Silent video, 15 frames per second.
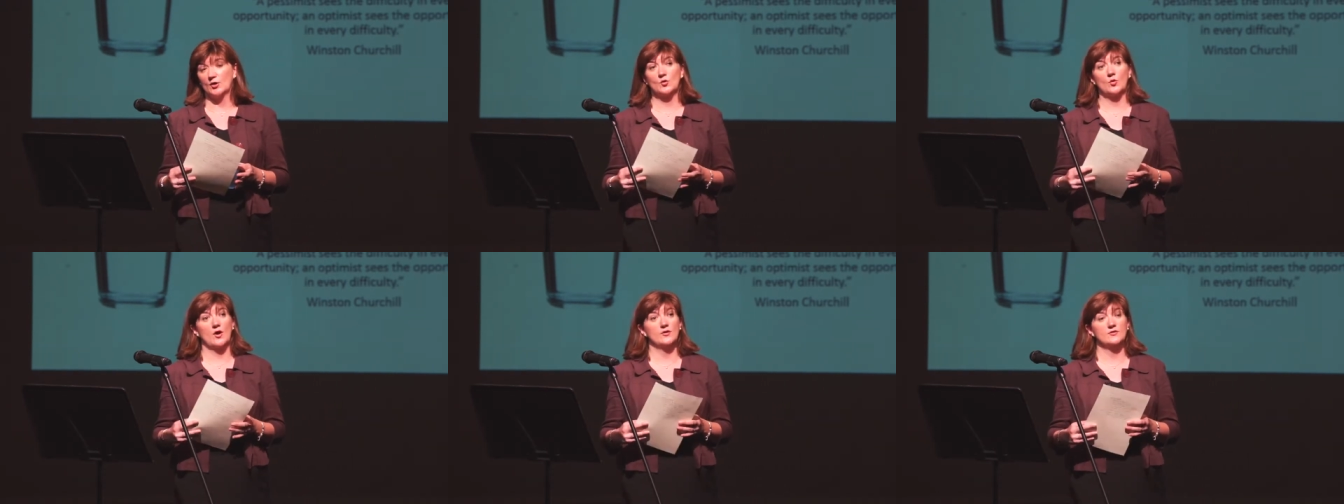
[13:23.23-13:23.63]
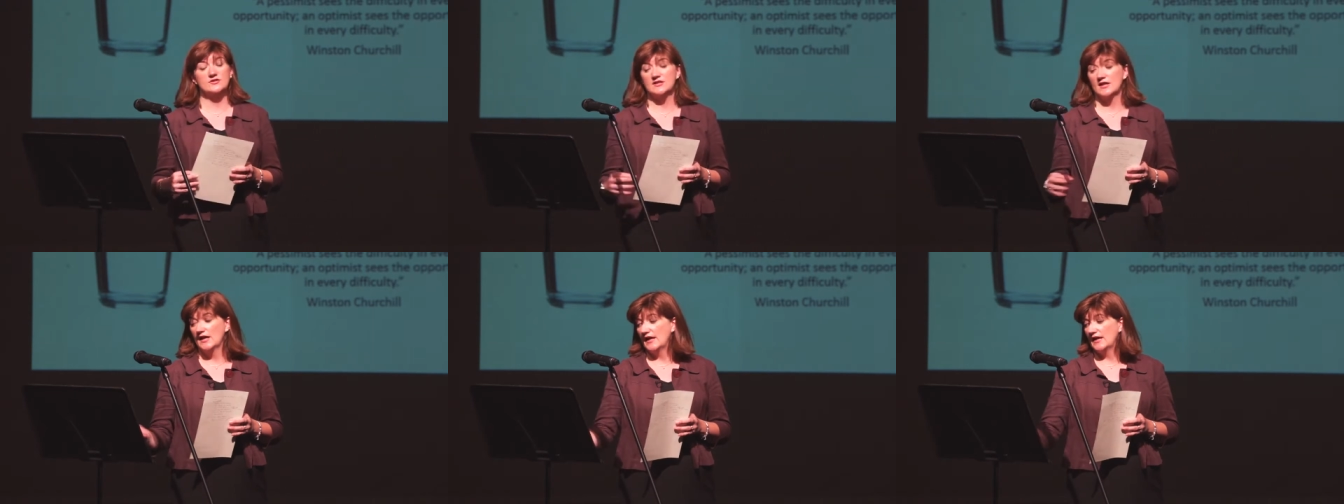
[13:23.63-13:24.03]

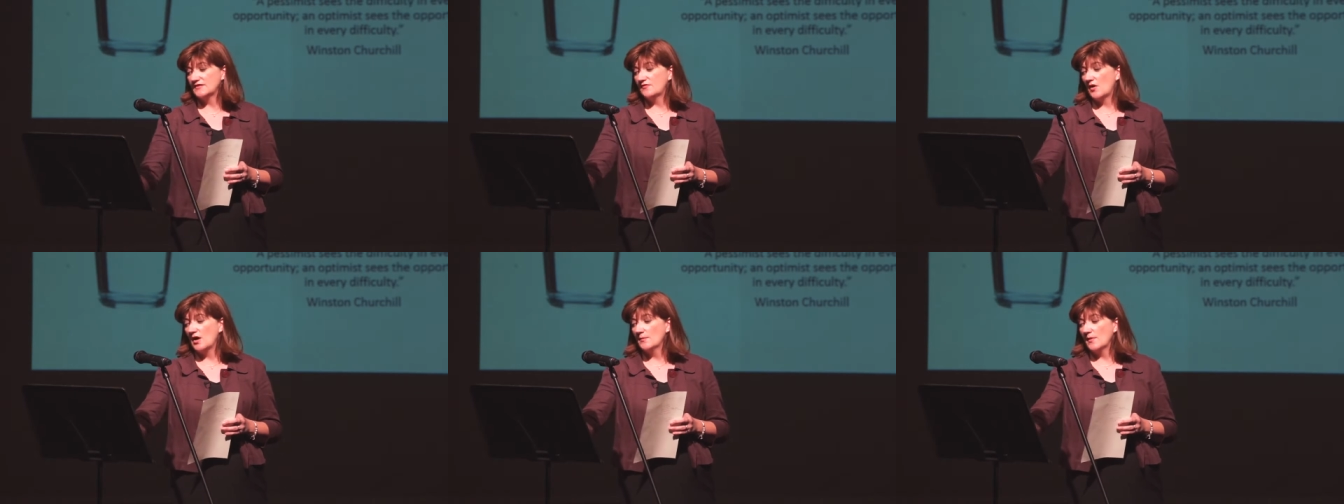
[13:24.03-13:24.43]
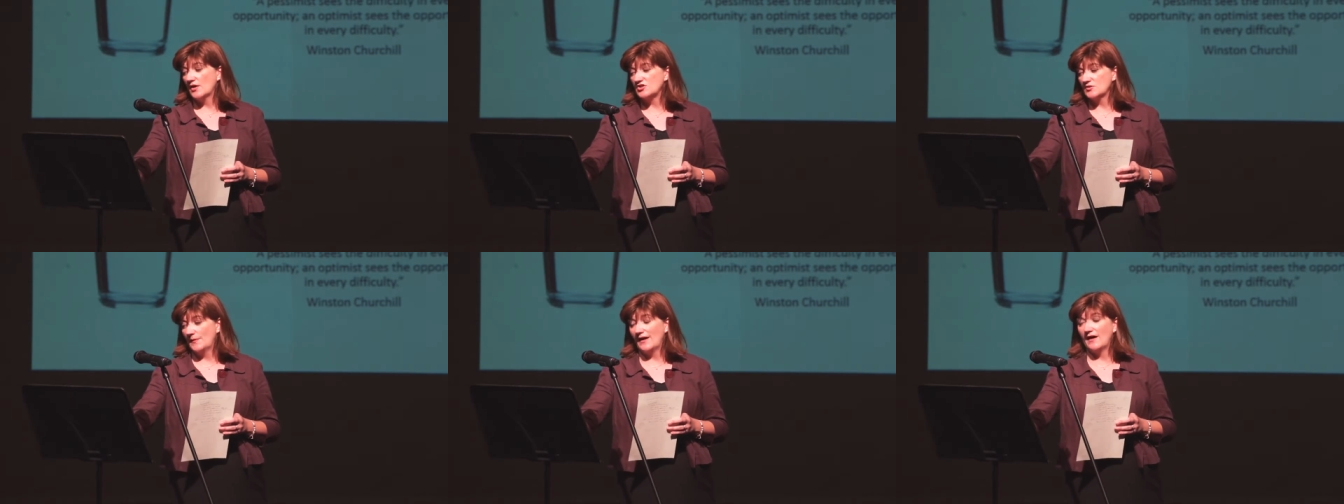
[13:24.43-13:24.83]
quote, is very
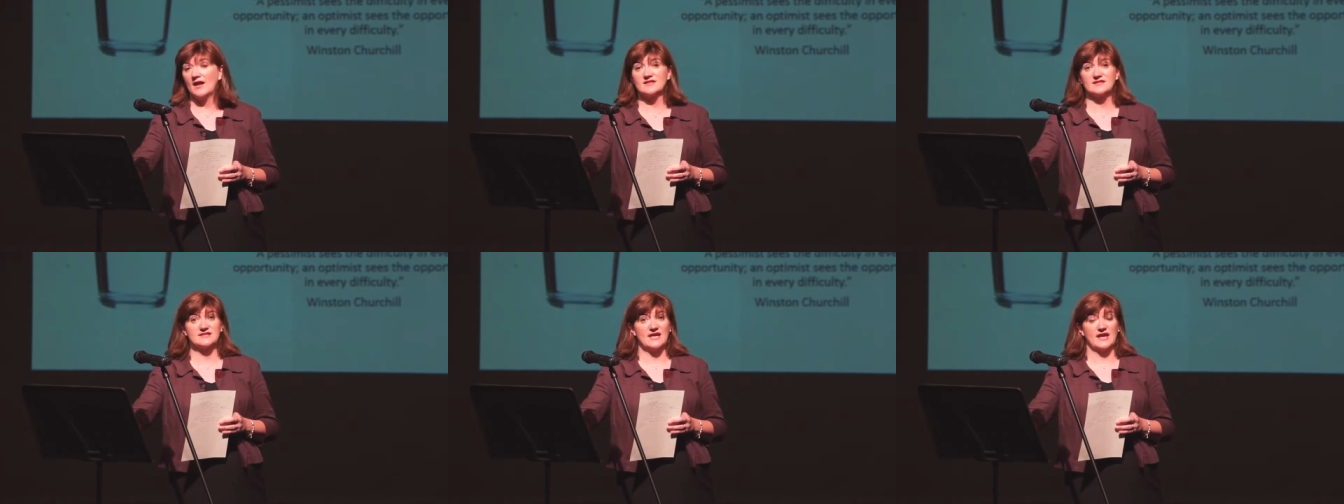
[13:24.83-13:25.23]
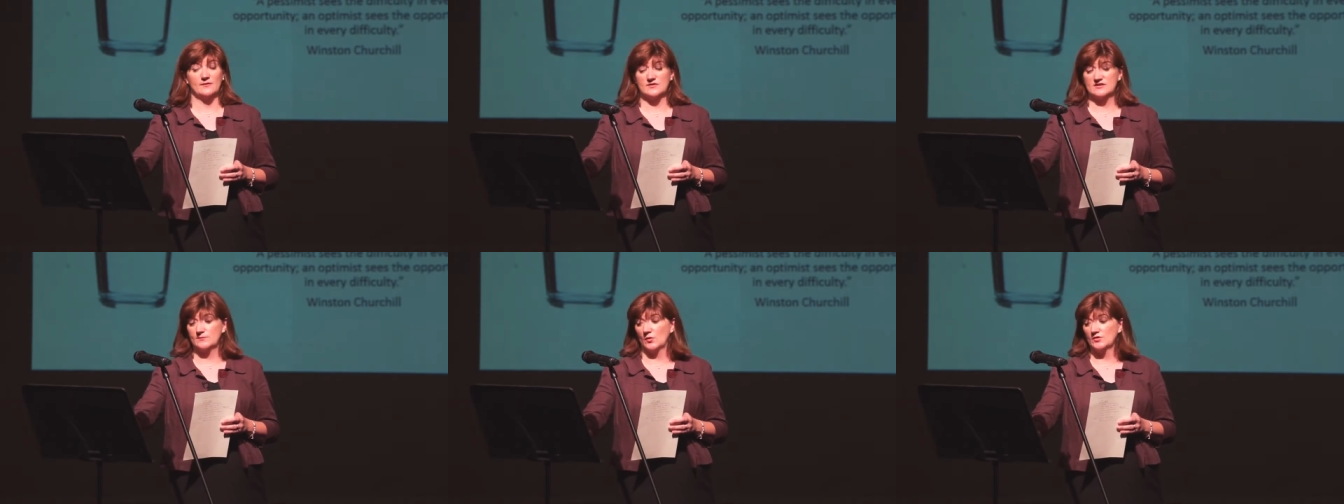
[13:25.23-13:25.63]
much about, as I say,
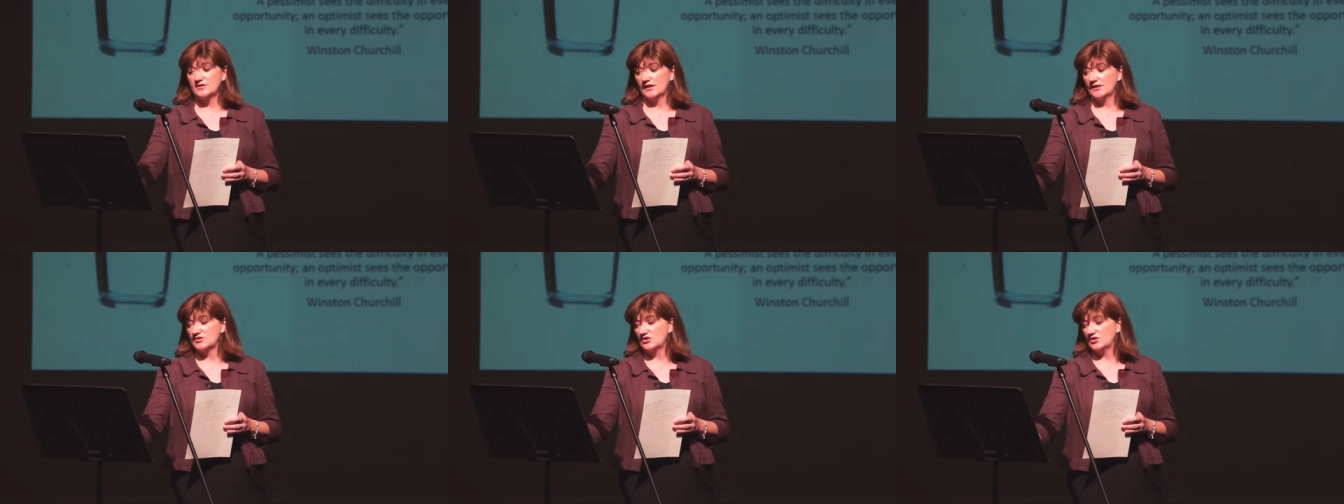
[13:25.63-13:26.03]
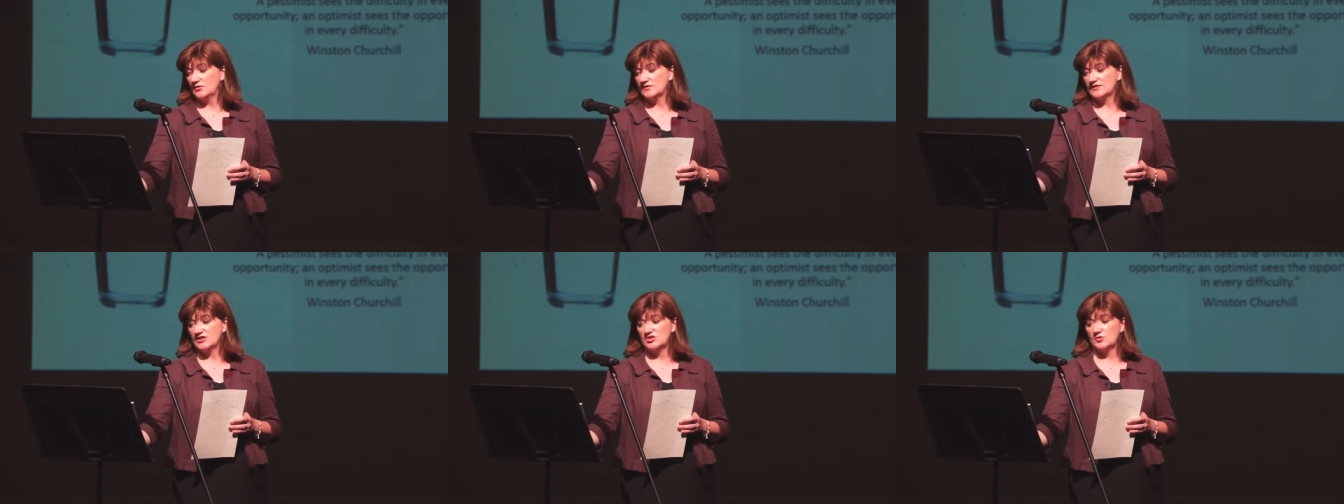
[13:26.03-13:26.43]
responding
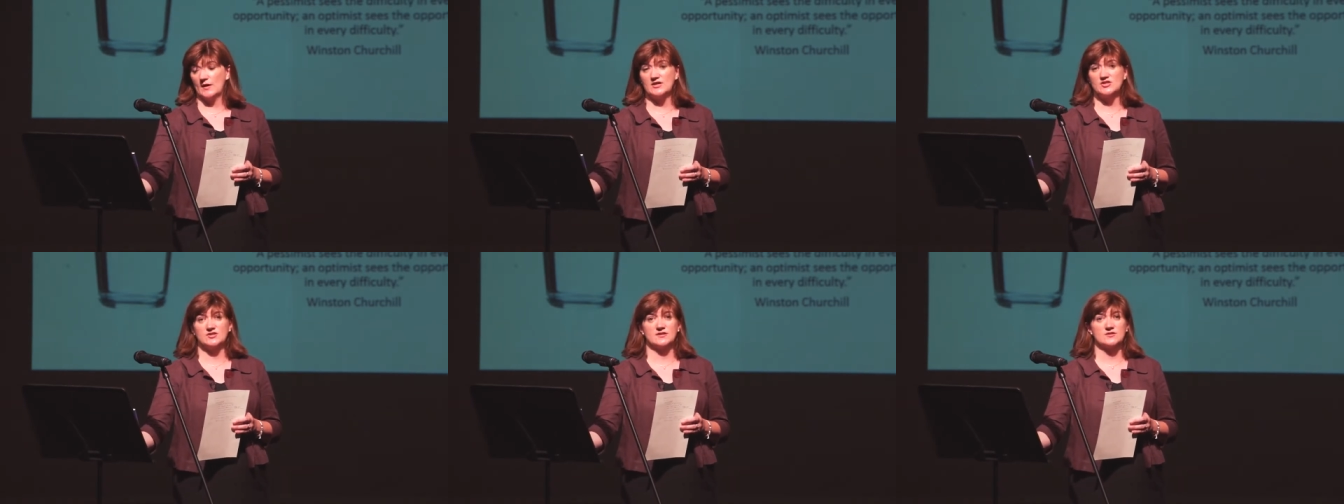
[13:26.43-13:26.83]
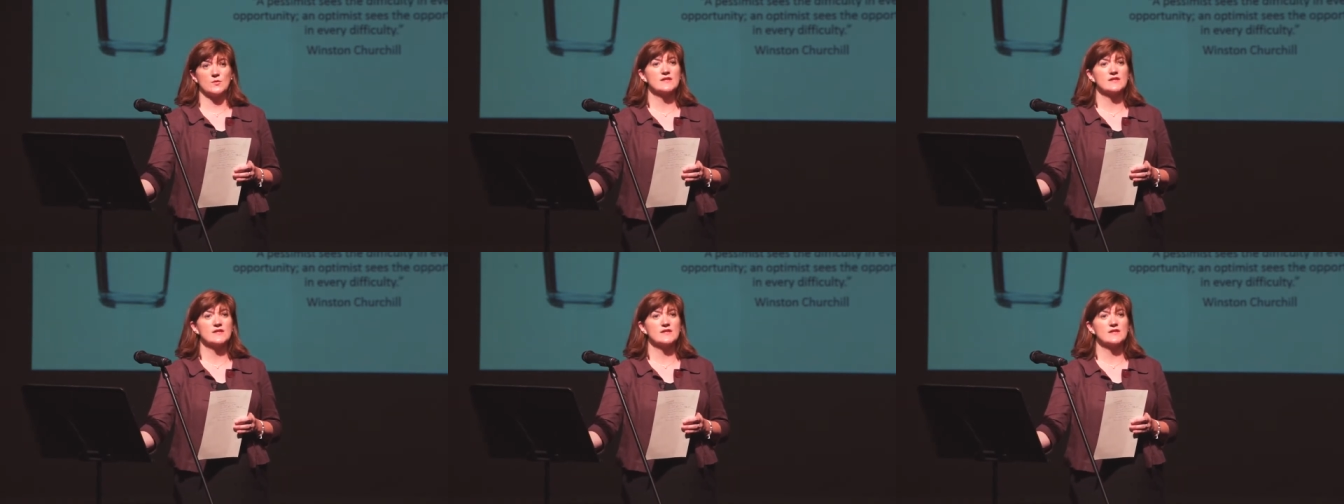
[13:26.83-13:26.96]
to situations.